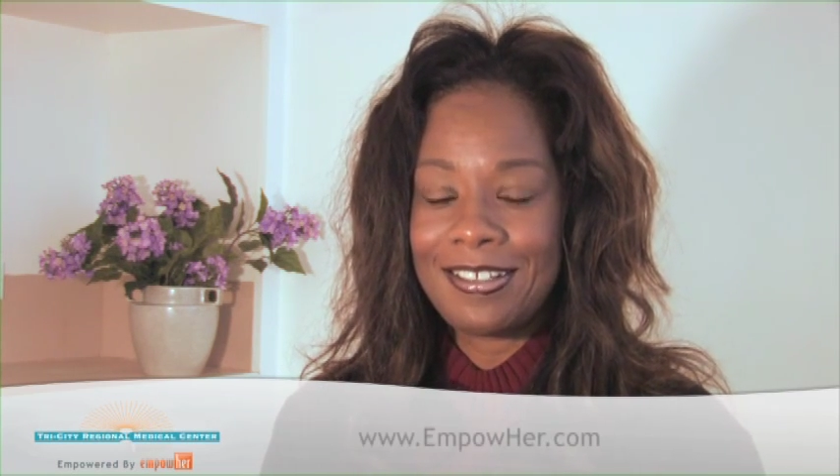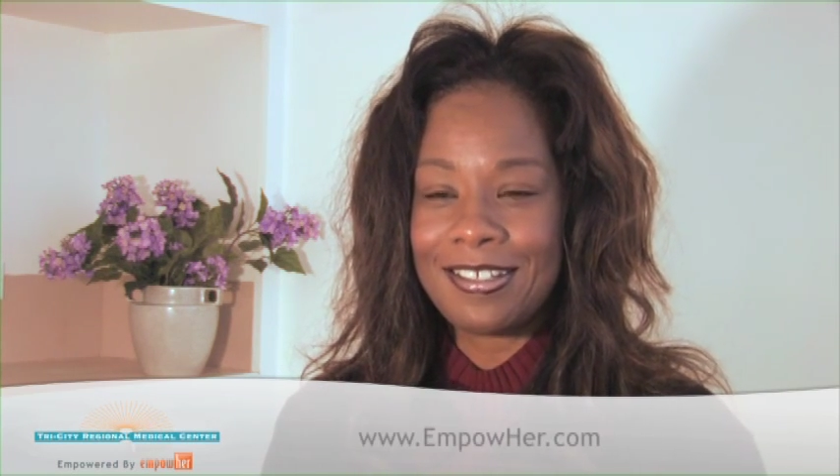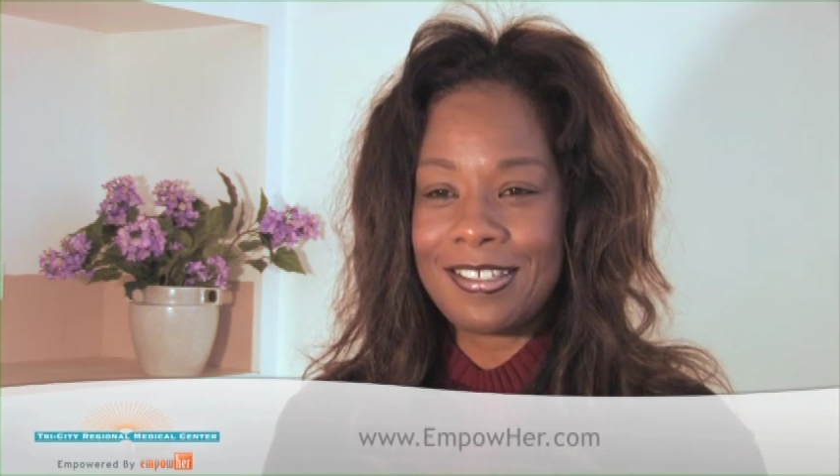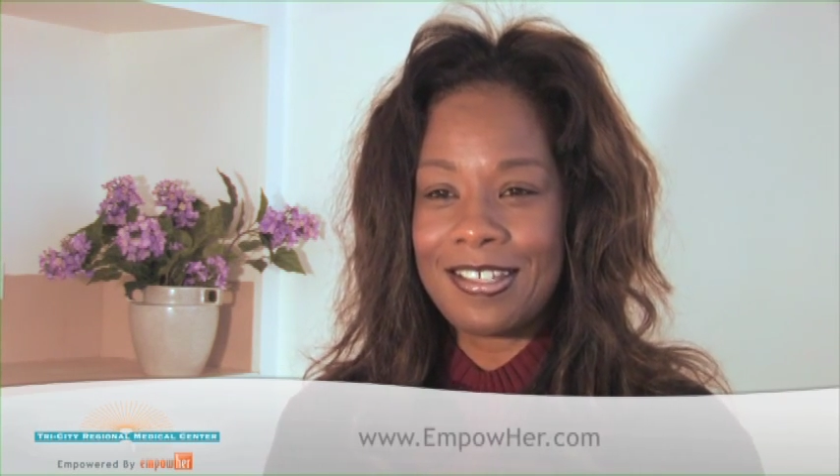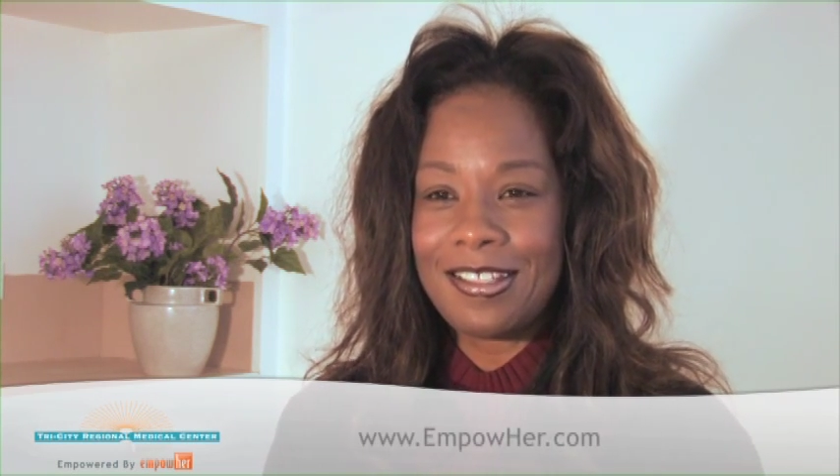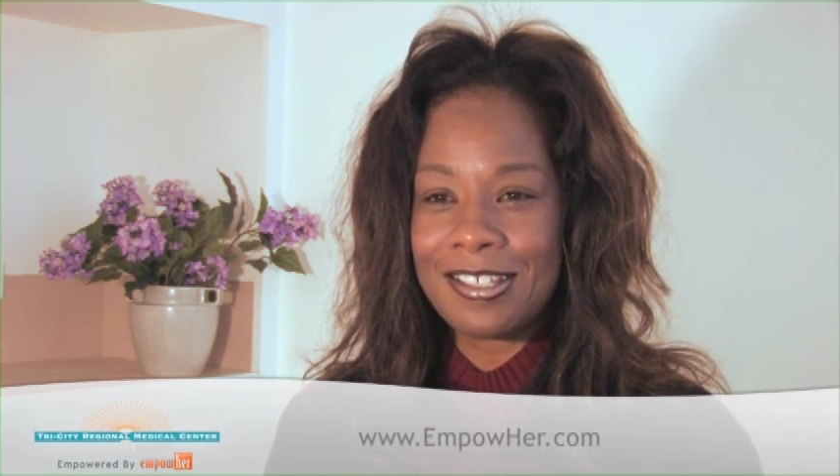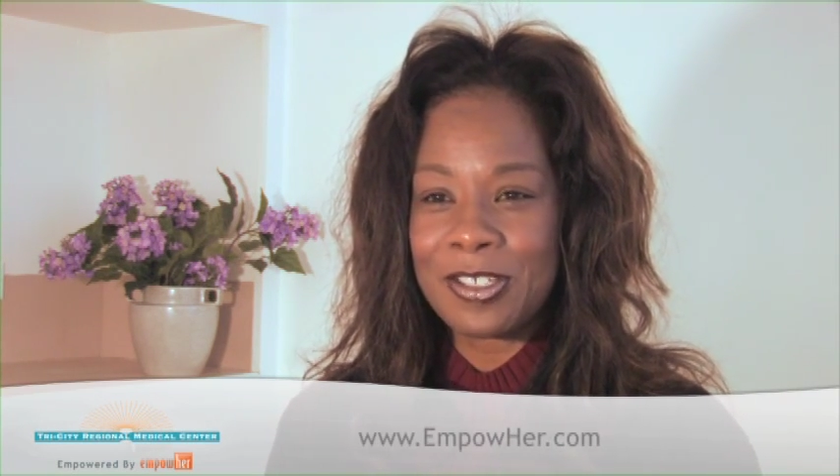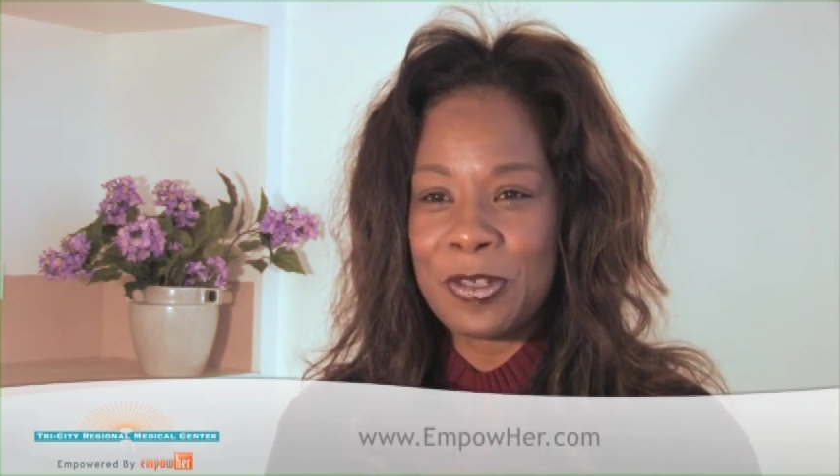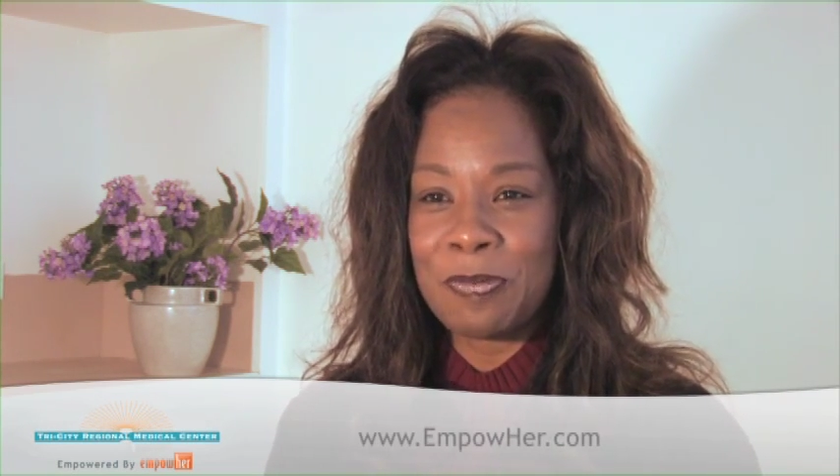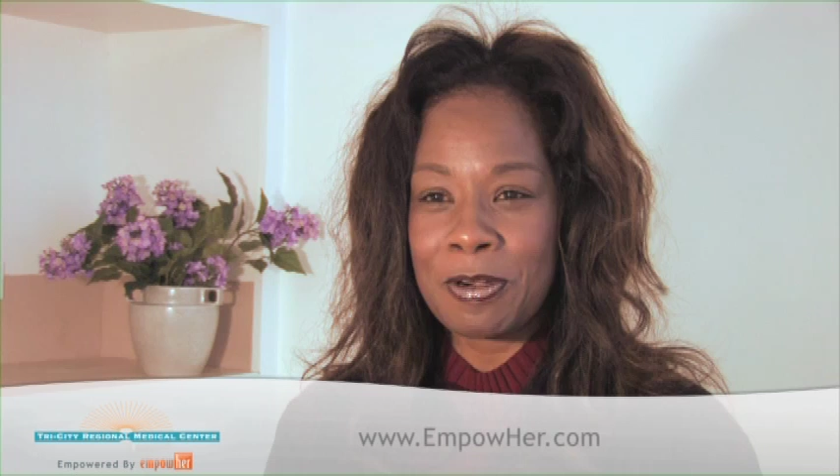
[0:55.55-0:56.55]
to see
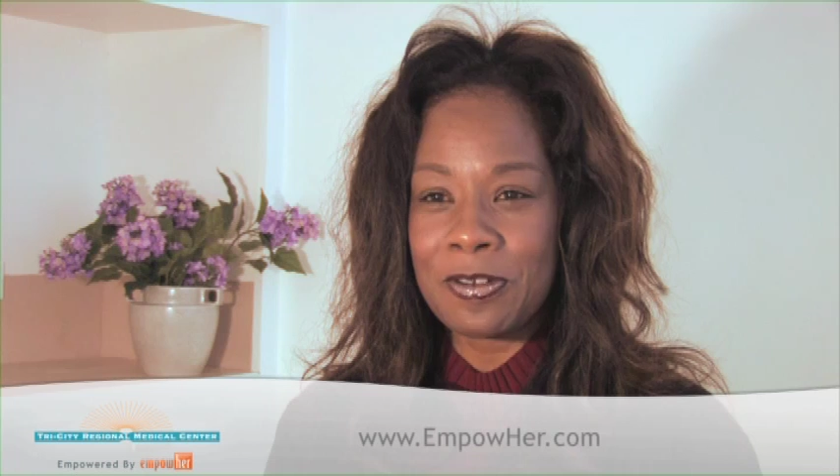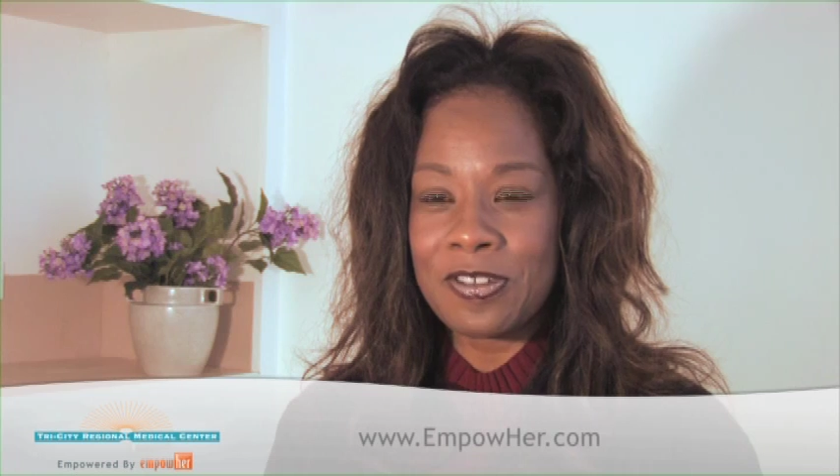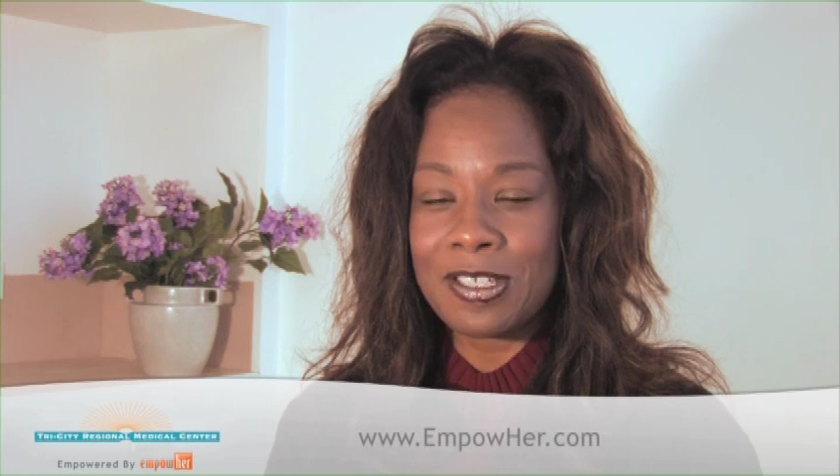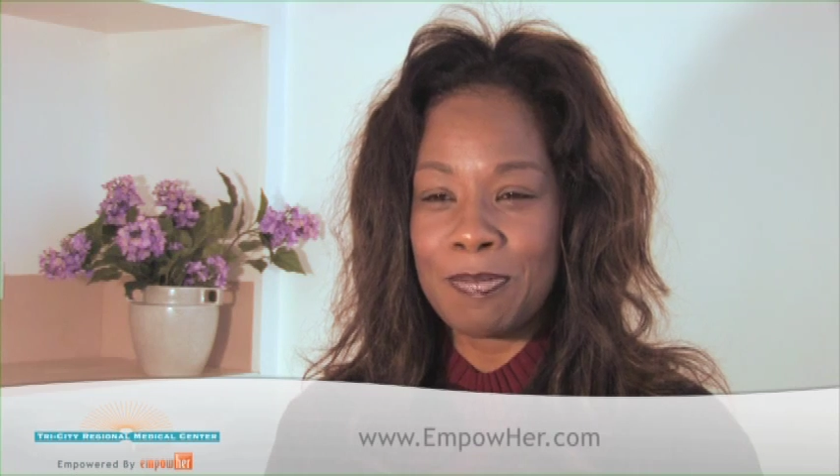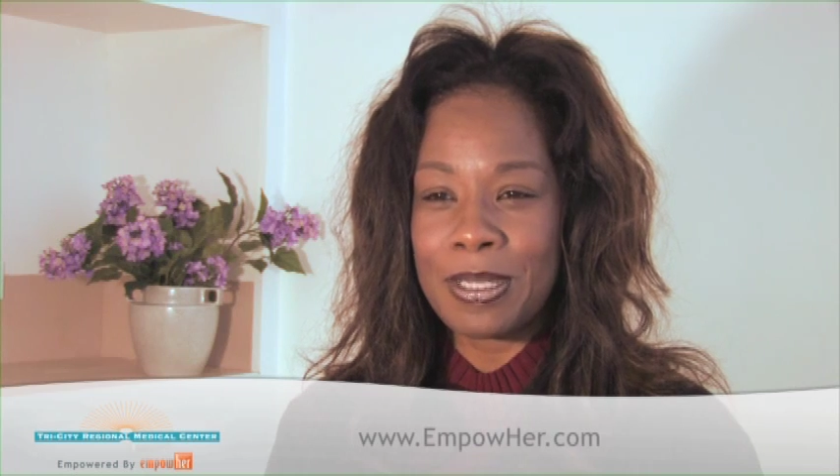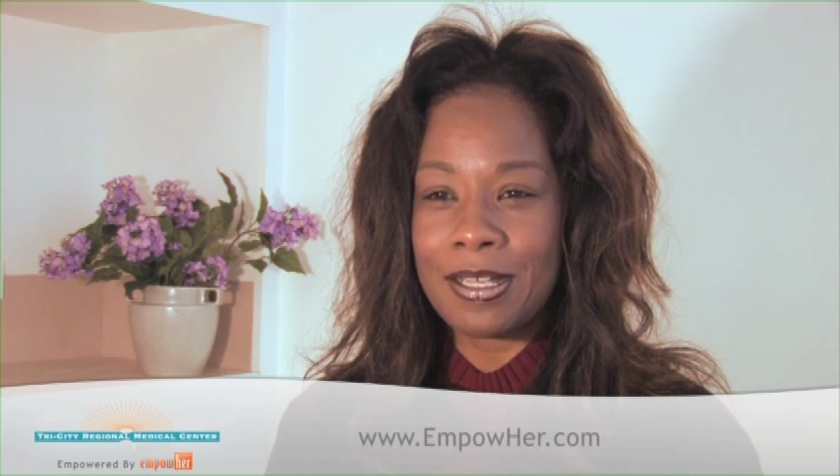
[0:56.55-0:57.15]
this new person